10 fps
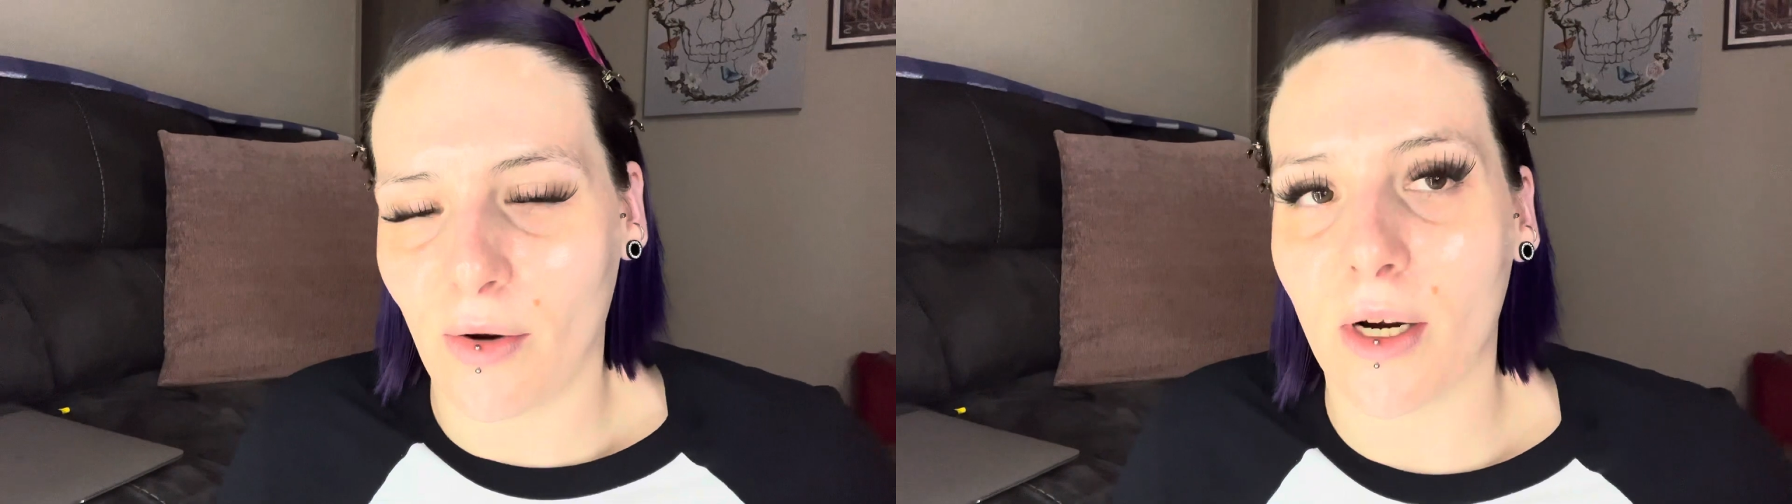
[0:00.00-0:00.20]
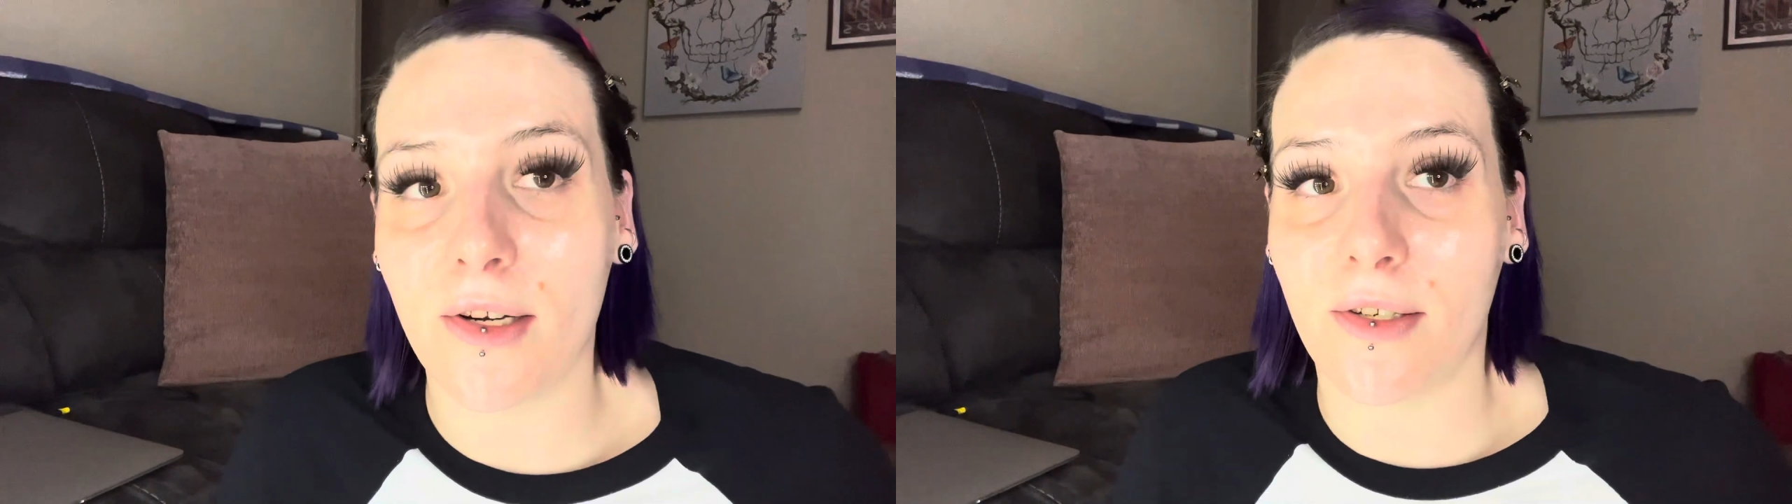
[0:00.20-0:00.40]

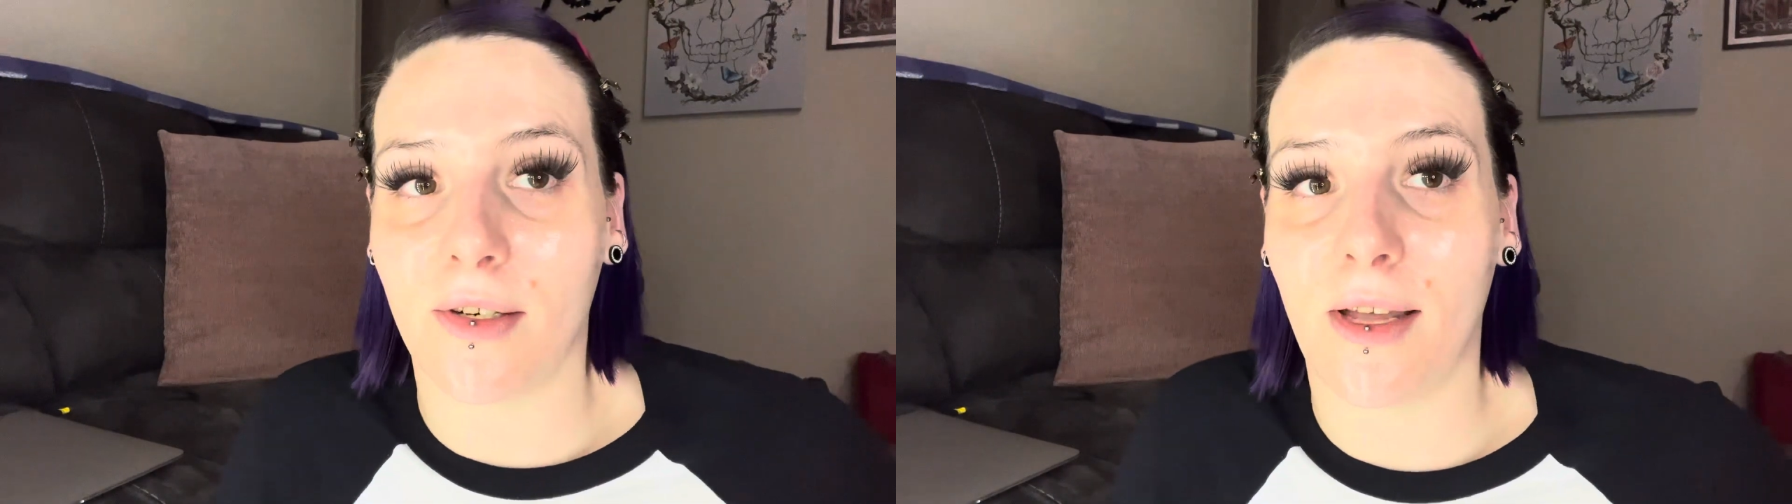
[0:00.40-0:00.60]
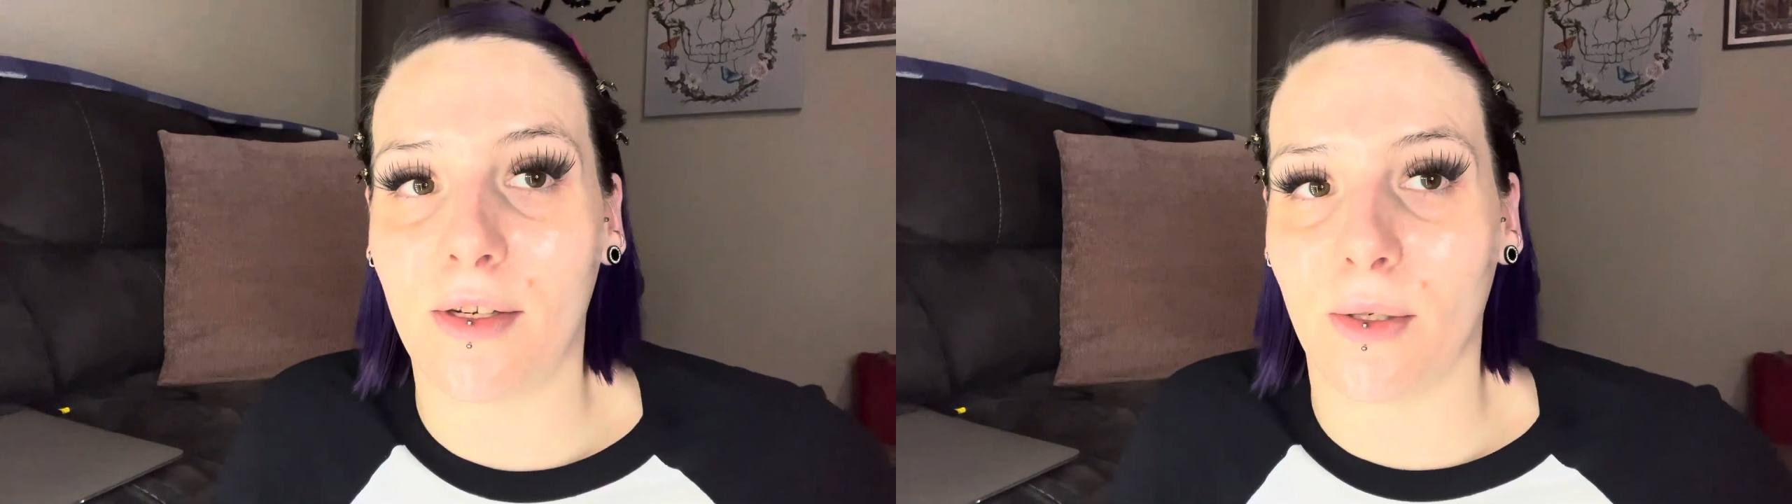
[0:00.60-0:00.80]
hers are
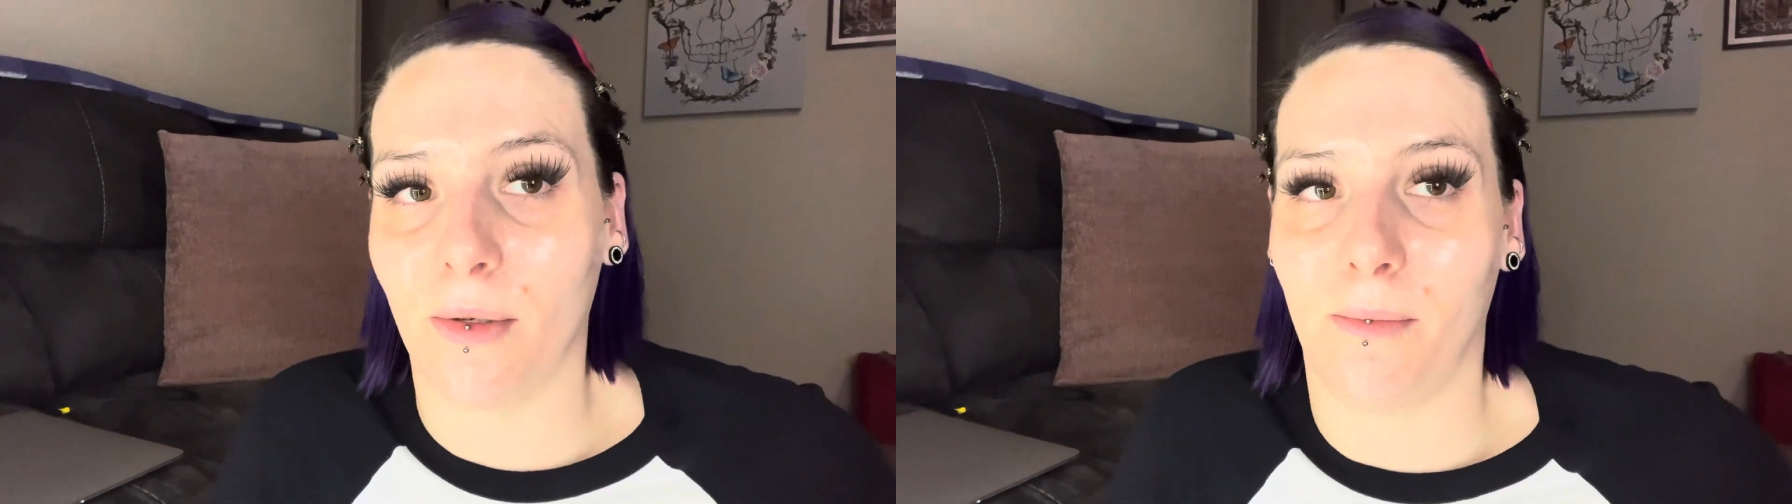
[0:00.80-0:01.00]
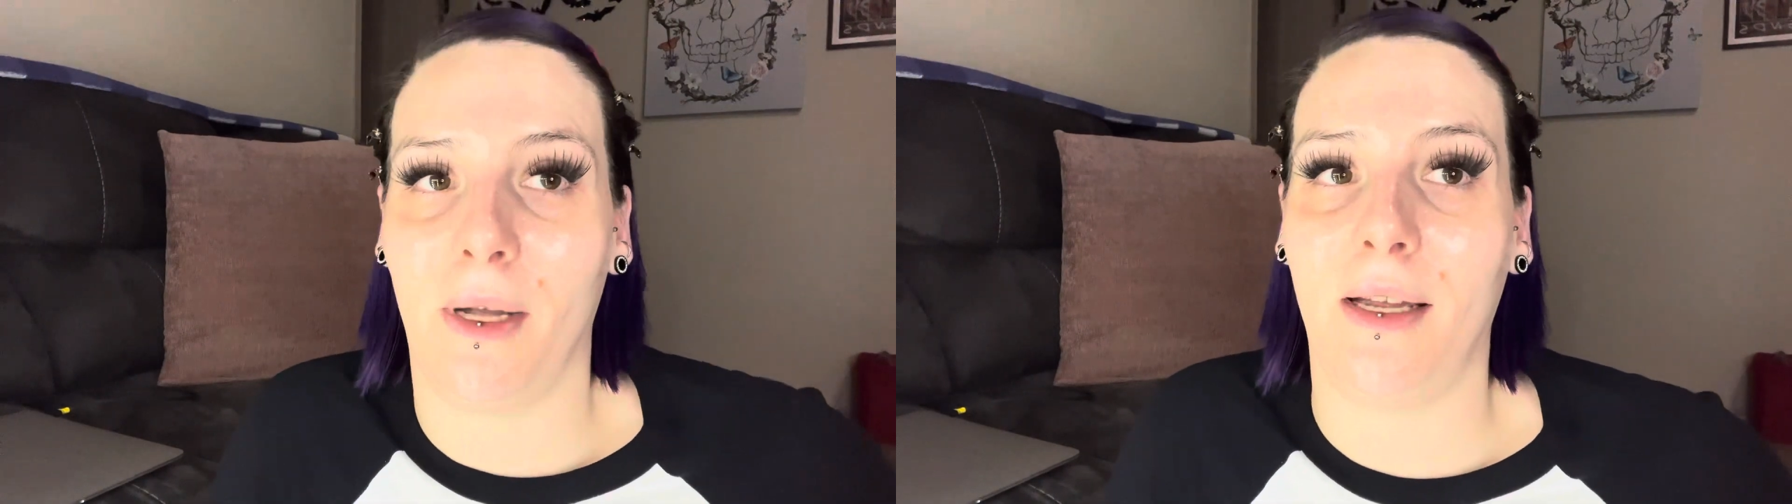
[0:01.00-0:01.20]
natural,
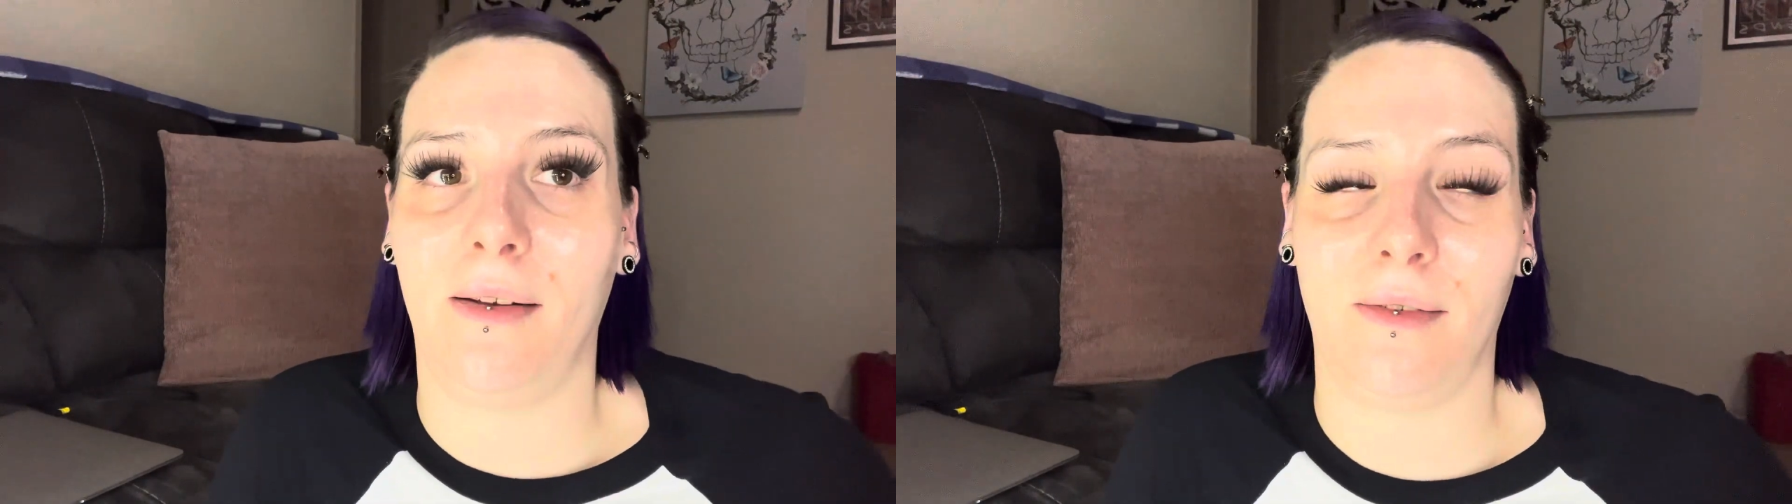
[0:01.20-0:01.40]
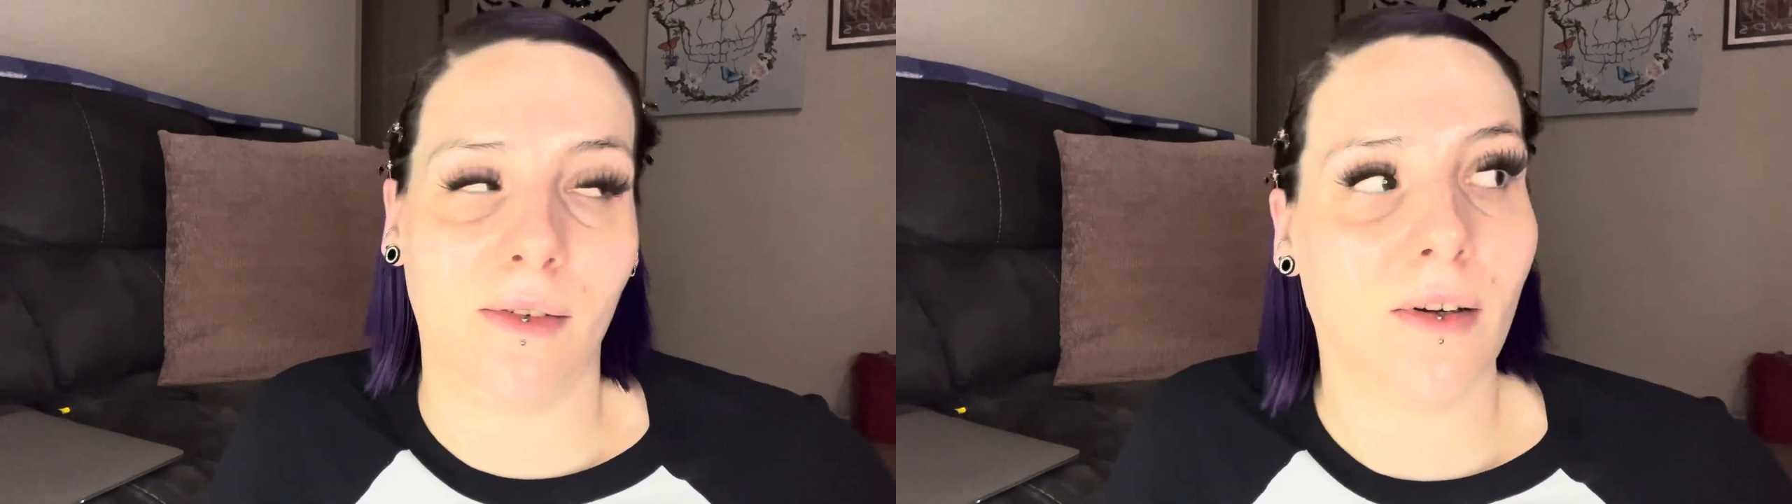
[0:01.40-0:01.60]

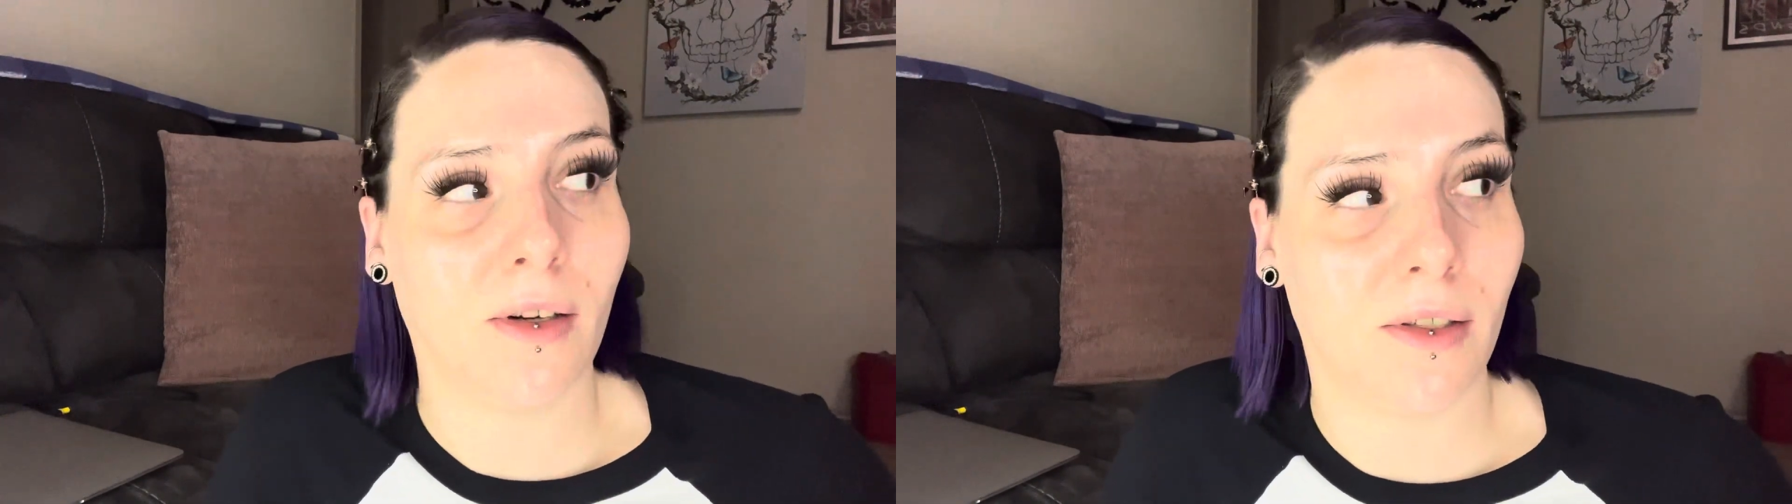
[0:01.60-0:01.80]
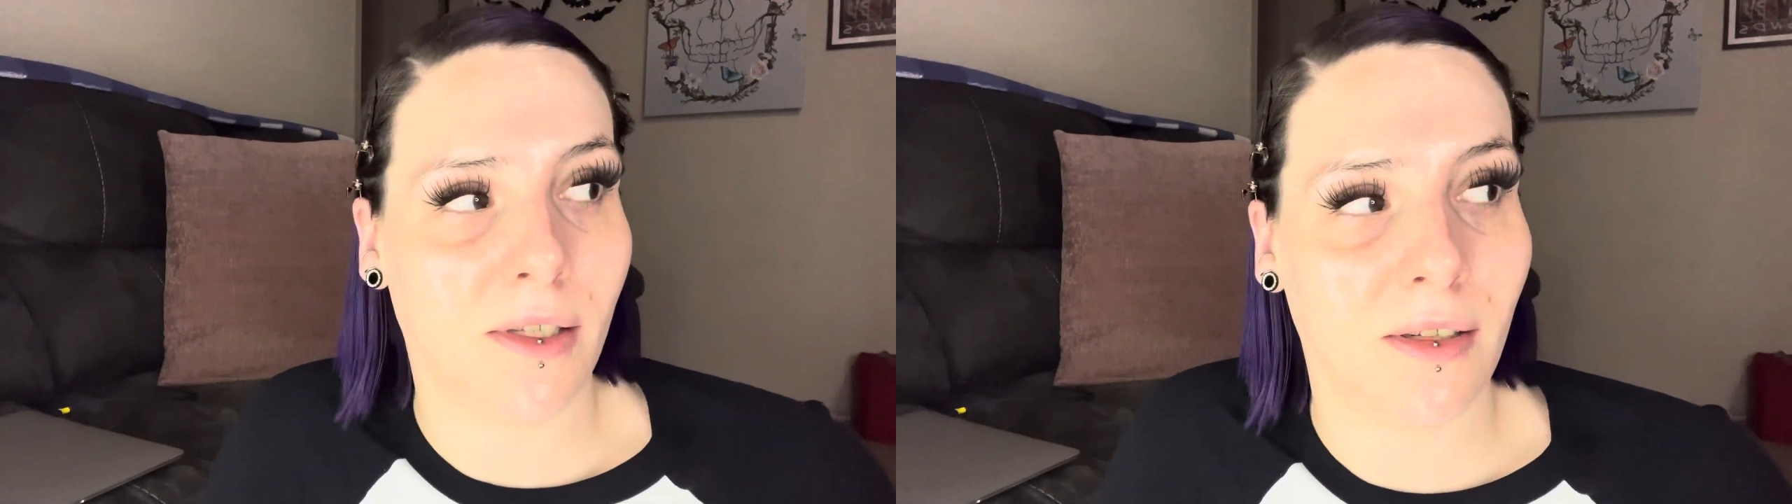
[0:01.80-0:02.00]
mine
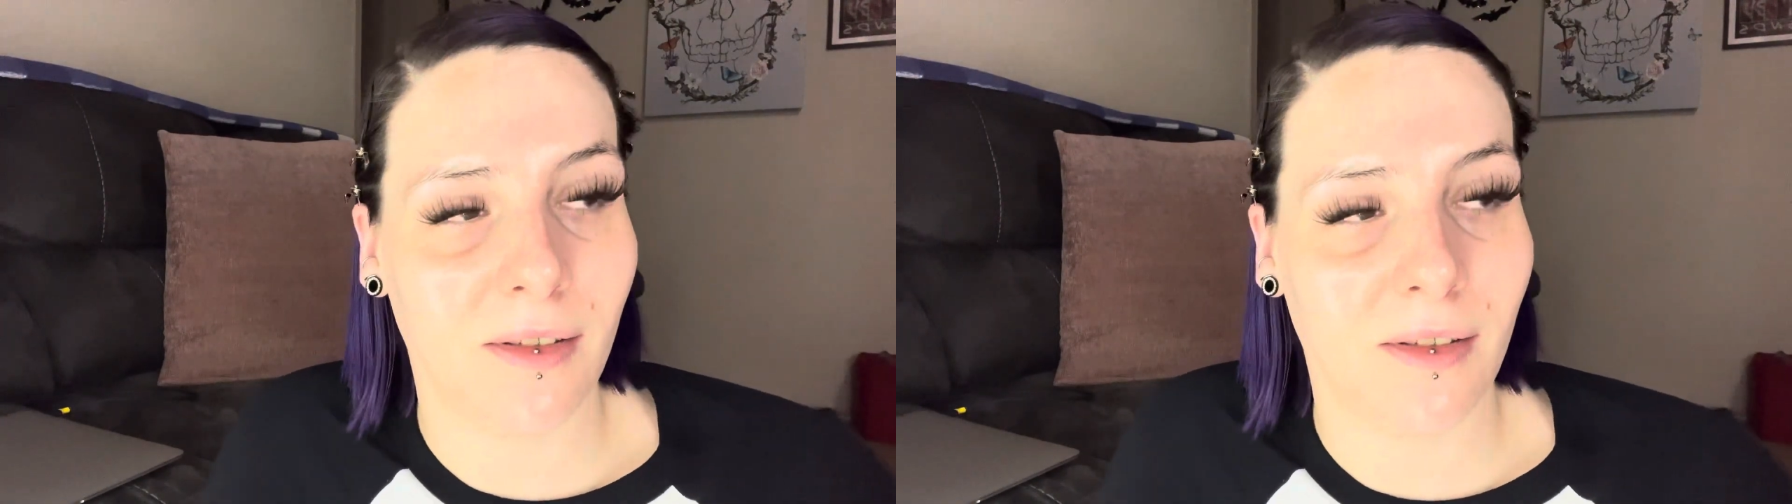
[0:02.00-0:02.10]
aren't.